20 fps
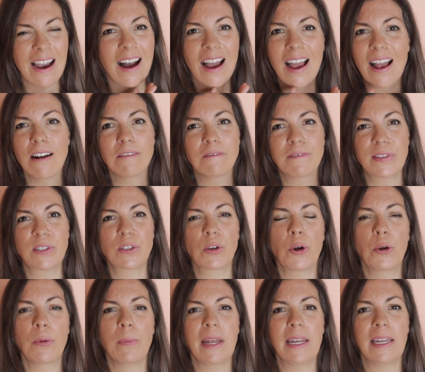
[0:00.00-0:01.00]
I have
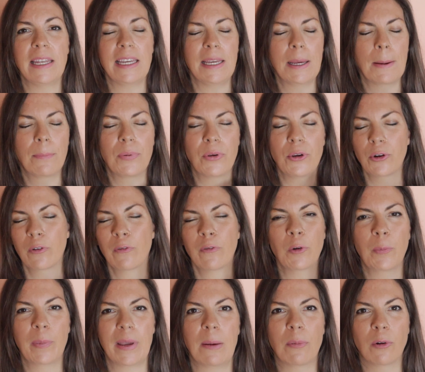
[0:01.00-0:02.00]
so many
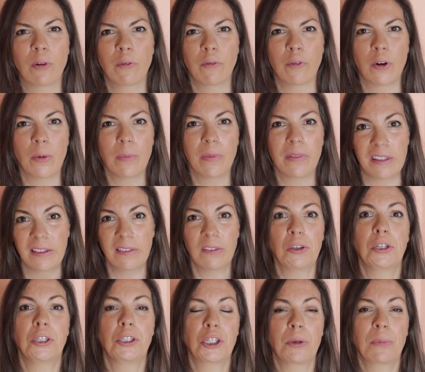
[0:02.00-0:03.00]
beautiful people from this
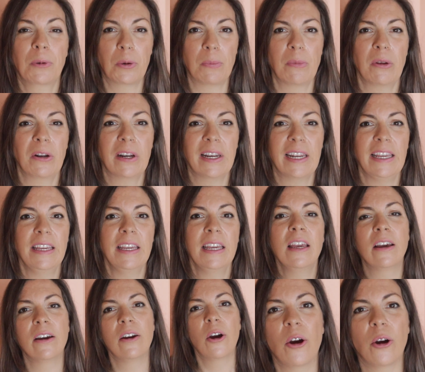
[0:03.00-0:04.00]
YouTube community
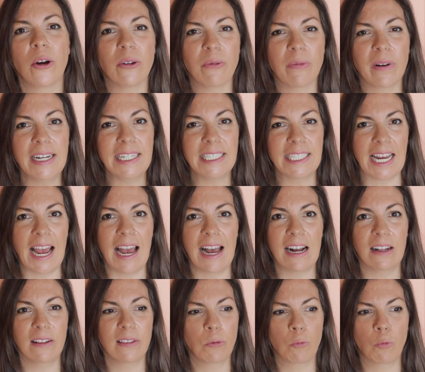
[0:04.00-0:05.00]
who reach
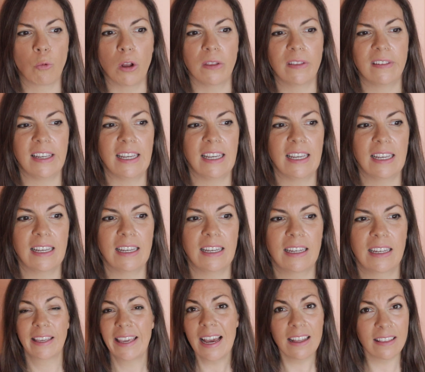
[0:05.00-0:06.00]
out
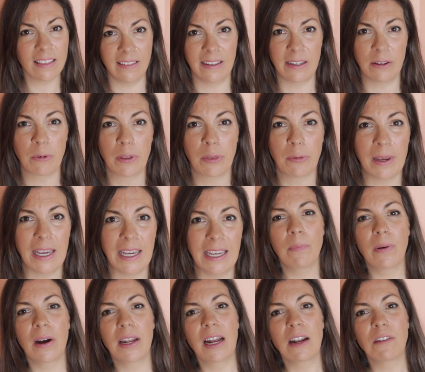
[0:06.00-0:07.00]
wanting counseling with me,
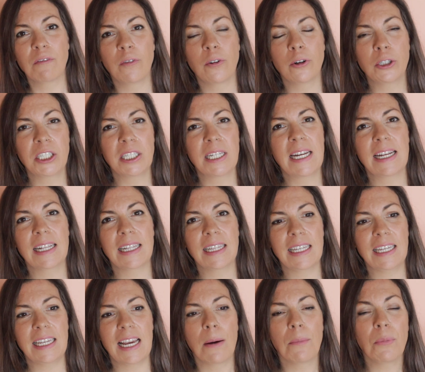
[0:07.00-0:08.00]
but
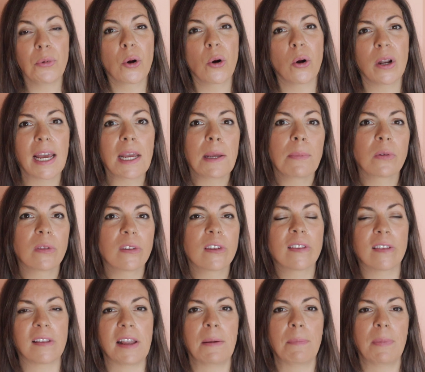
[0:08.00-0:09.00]
unfortunately I'm not able to
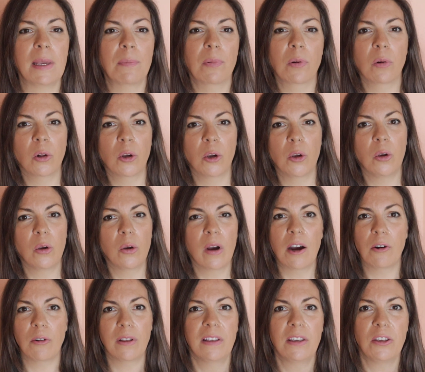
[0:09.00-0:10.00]
see people who
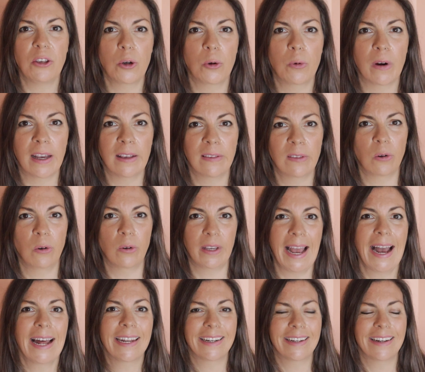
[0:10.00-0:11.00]
are in the US or
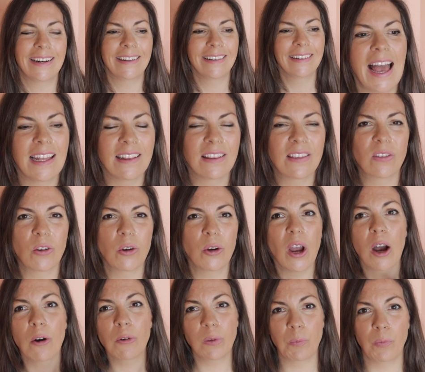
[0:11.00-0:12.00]
Canada. And so
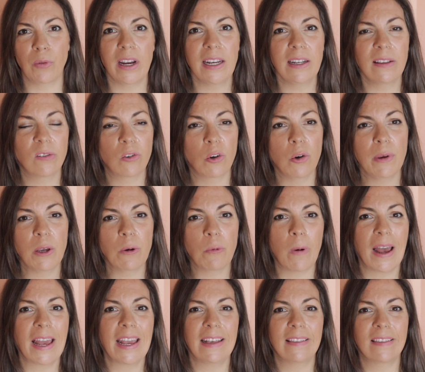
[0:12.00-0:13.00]
I was brainstorming
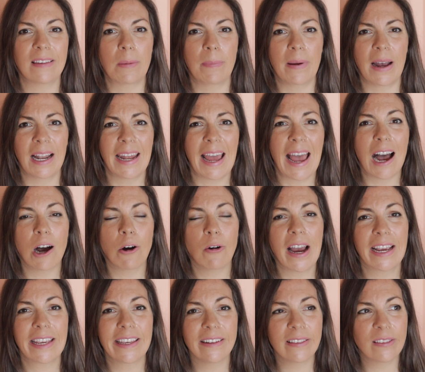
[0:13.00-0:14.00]
ways about how
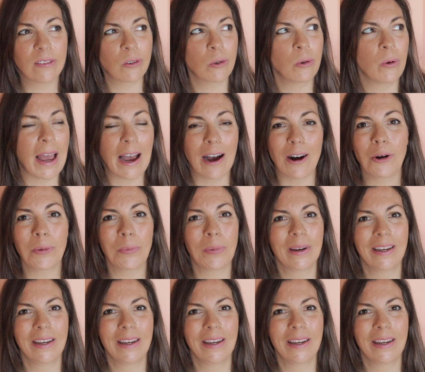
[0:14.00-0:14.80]
I can still help